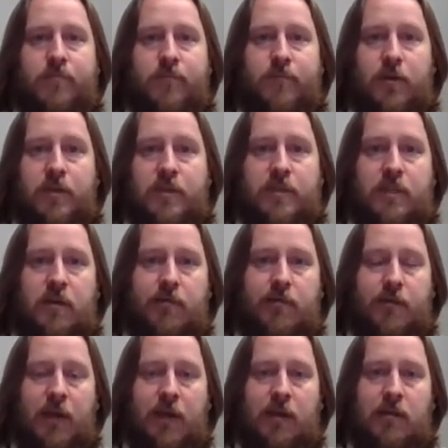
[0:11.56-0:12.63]
various
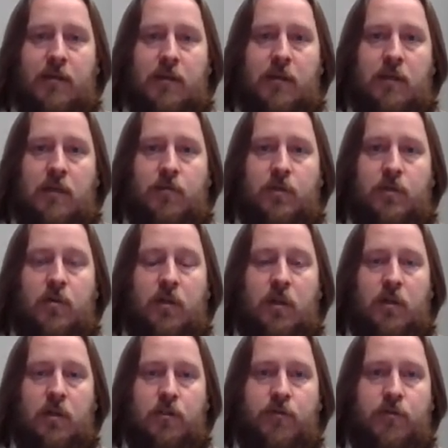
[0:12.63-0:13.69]
stuff at the Missoula
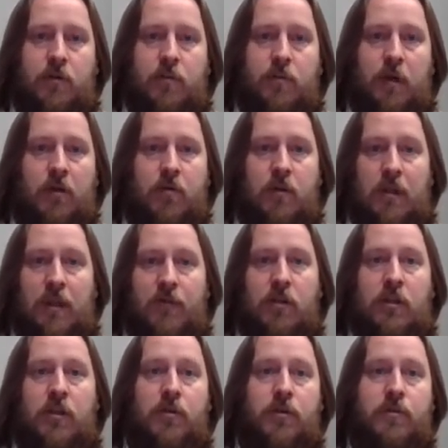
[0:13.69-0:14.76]
College for about 11
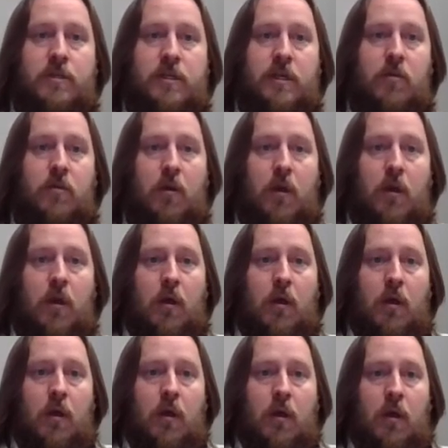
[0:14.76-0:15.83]
years now.
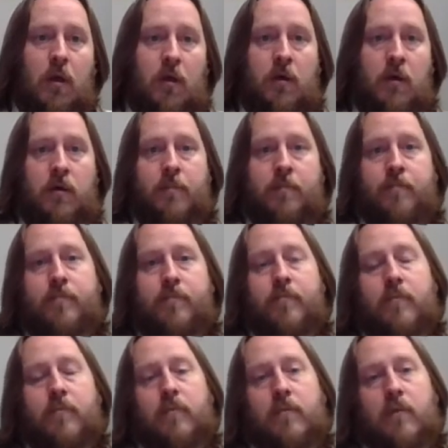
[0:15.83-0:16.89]
Um,
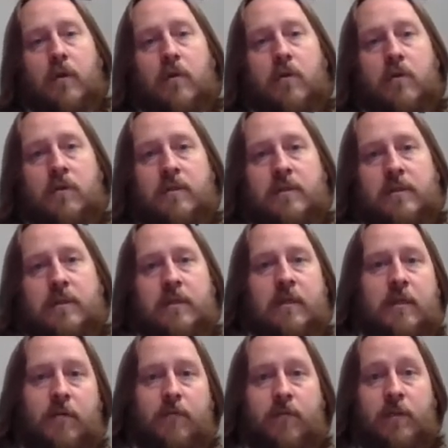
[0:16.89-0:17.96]
let's
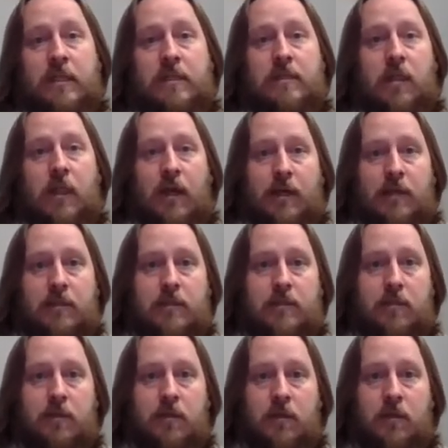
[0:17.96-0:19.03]
see, for this
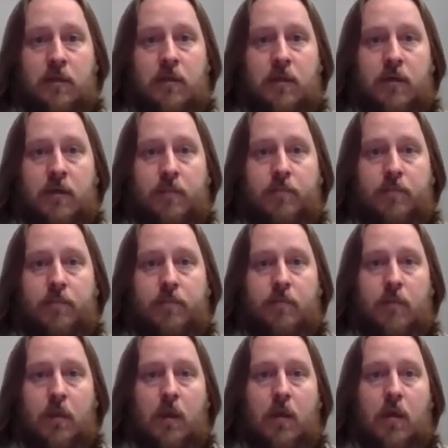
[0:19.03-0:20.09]
class,
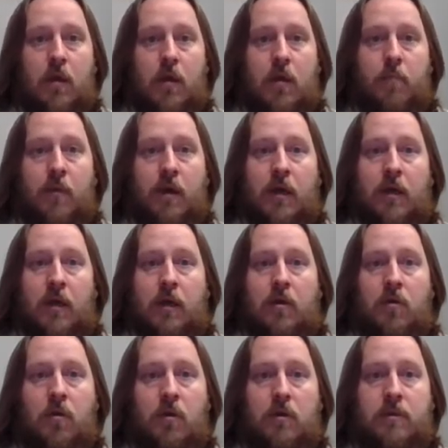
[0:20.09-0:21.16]
my
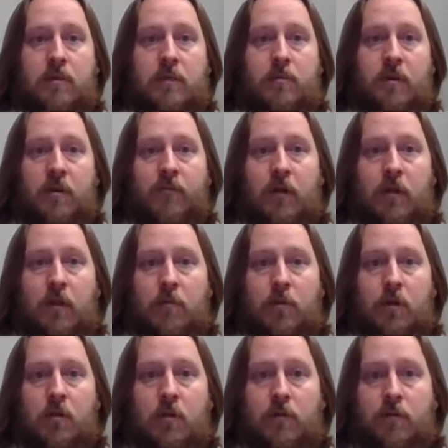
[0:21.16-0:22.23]
goal is to be
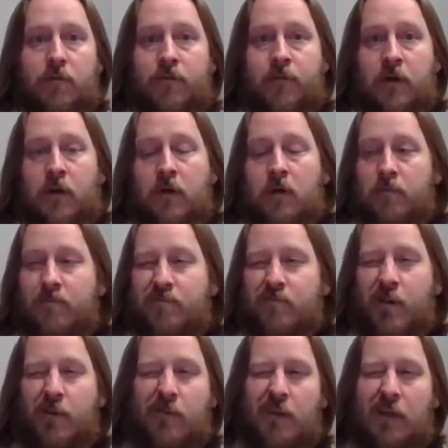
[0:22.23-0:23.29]
available from
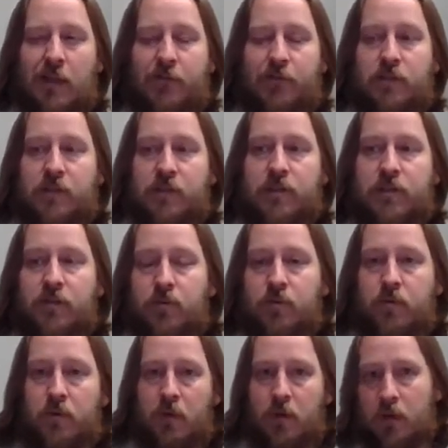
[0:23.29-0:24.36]
roughly 11 to
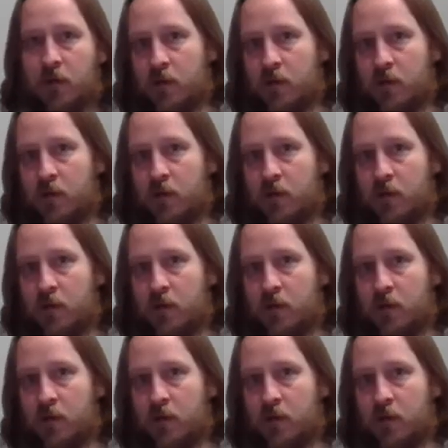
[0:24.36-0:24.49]
noon